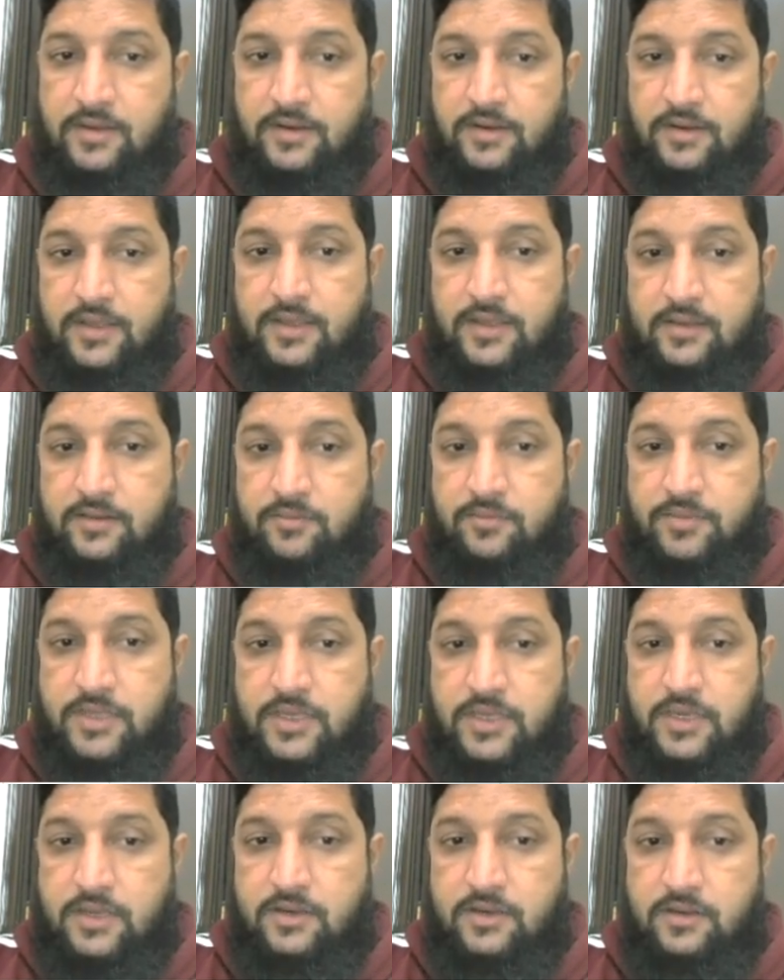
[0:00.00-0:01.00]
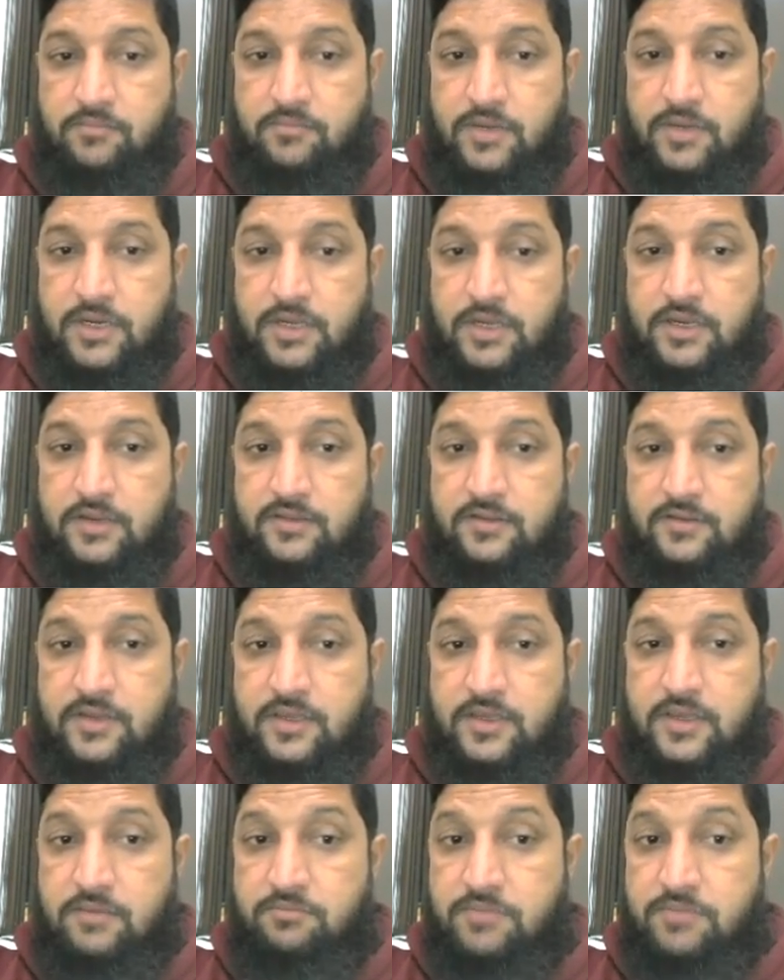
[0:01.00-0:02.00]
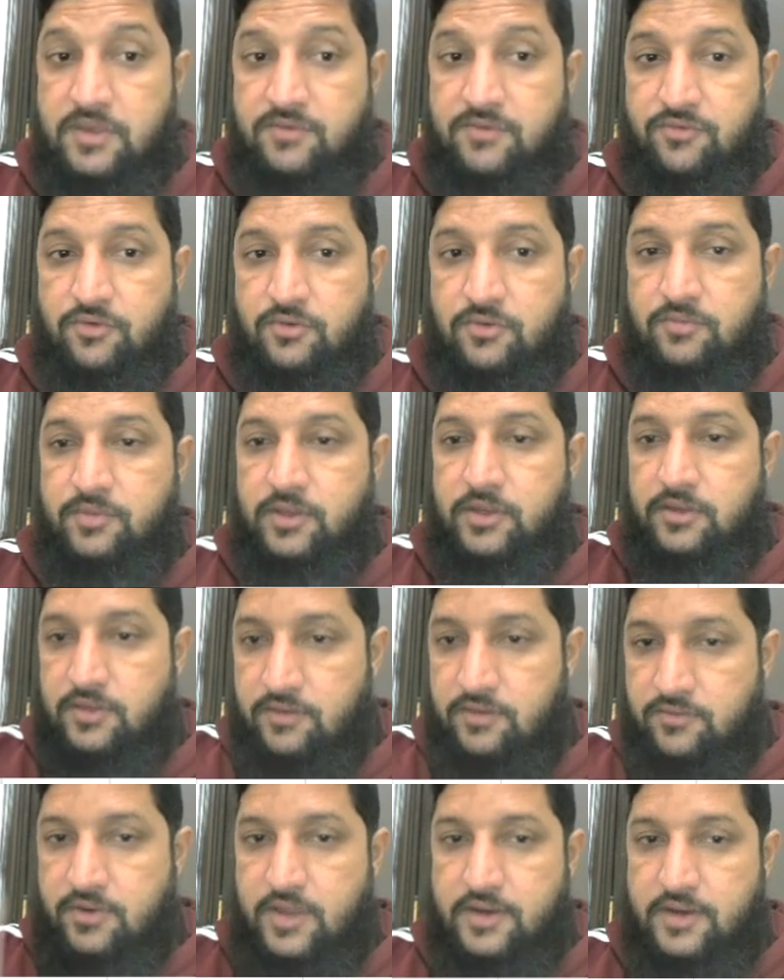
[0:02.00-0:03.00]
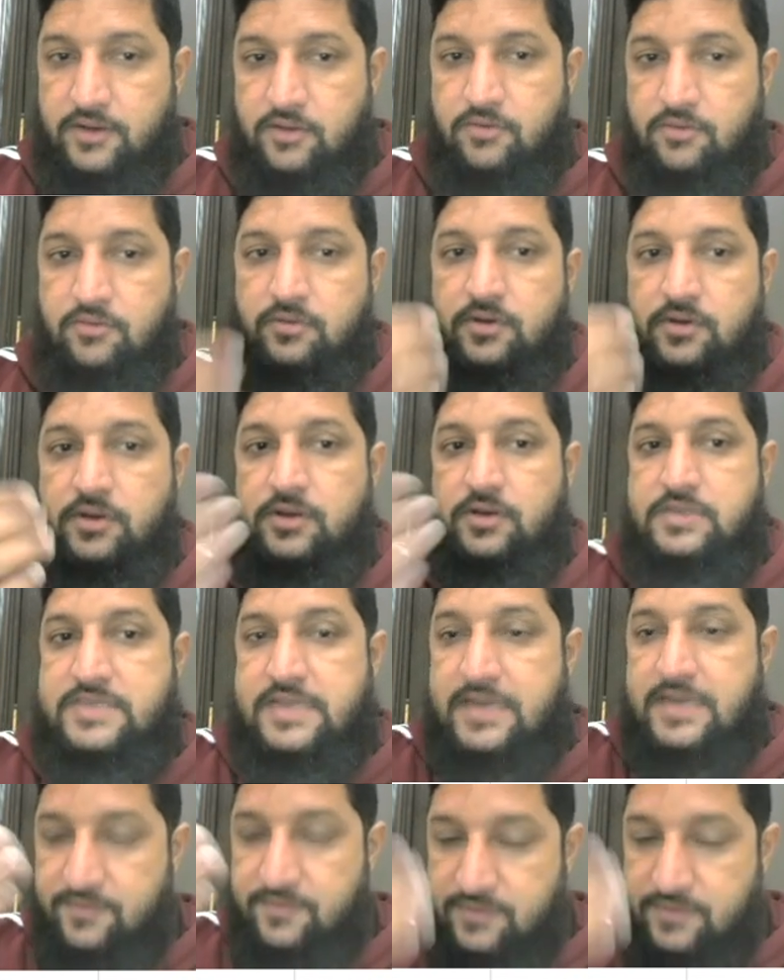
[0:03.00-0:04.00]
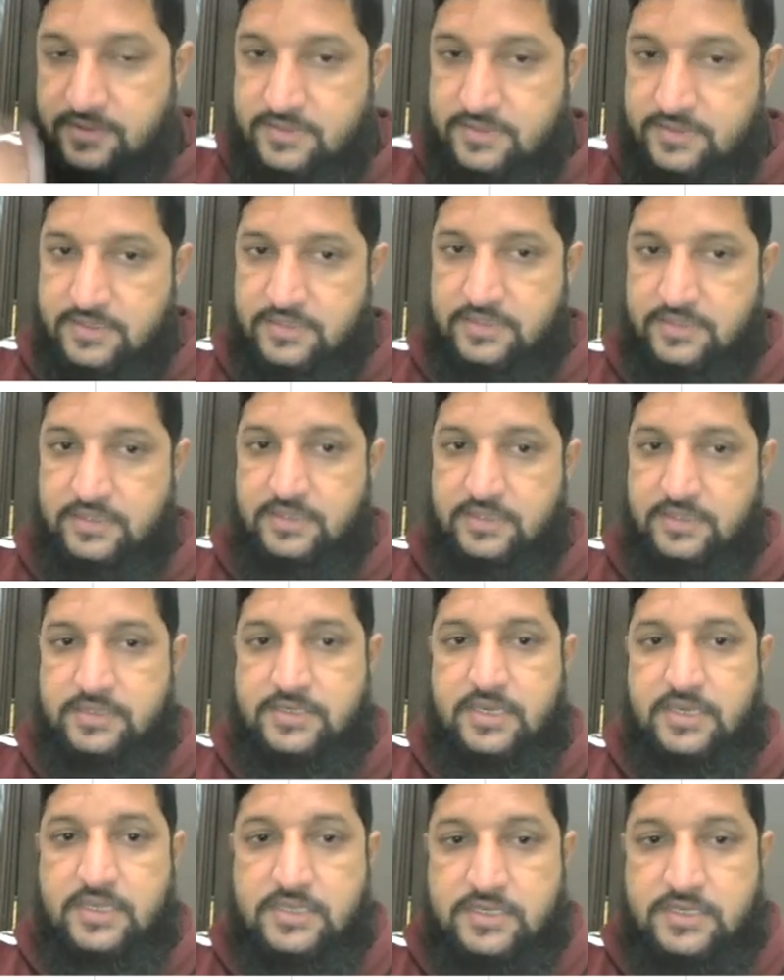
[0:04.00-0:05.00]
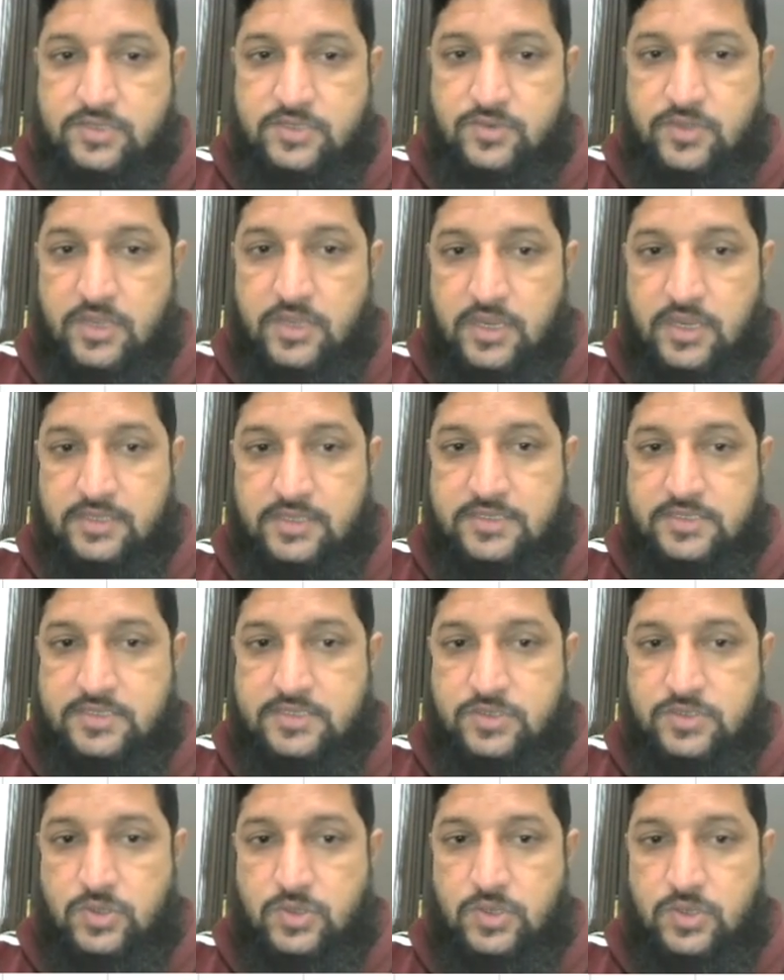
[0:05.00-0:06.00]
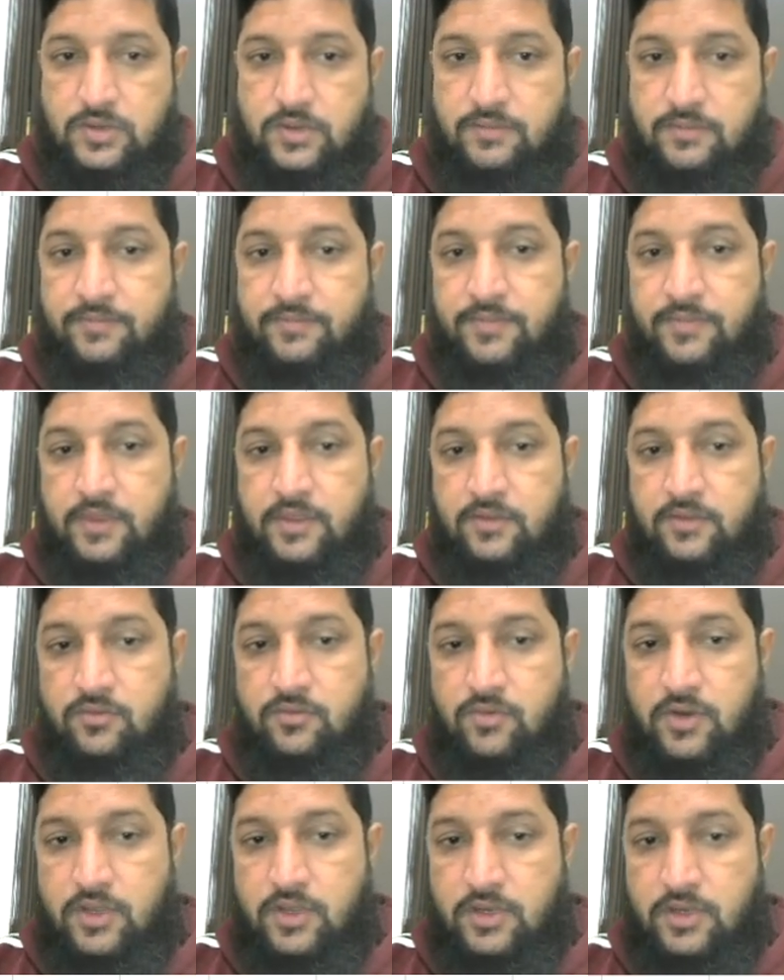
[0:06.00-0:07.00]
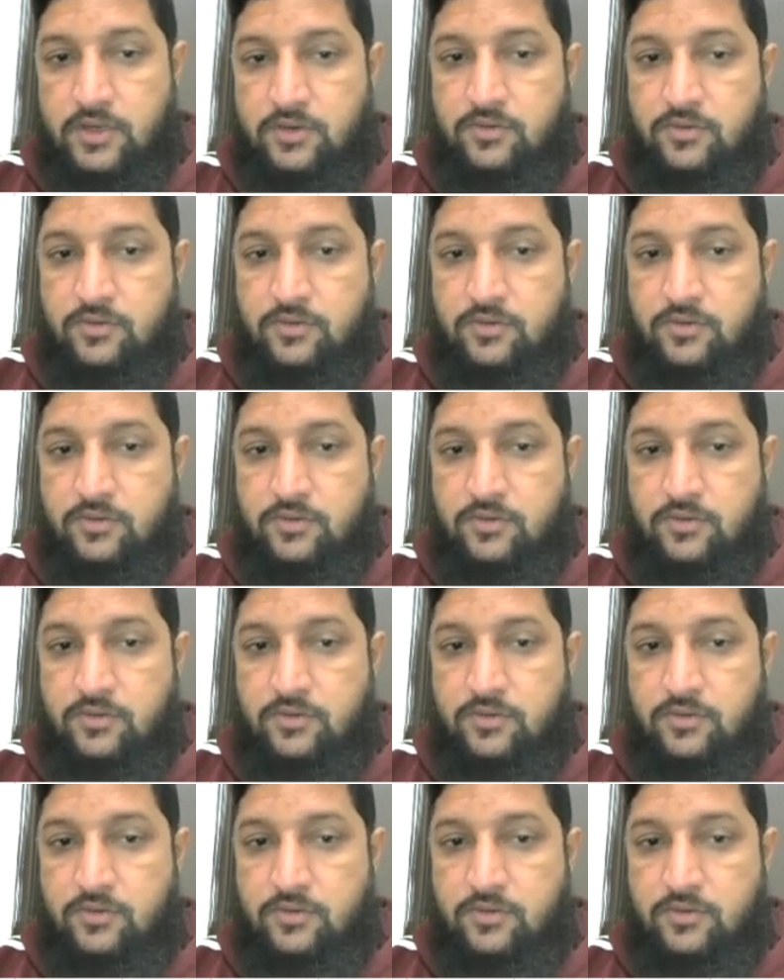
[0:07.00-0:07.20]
taking B8, but it is taking B4 because I drag down cell references changes to the next cell. What I need to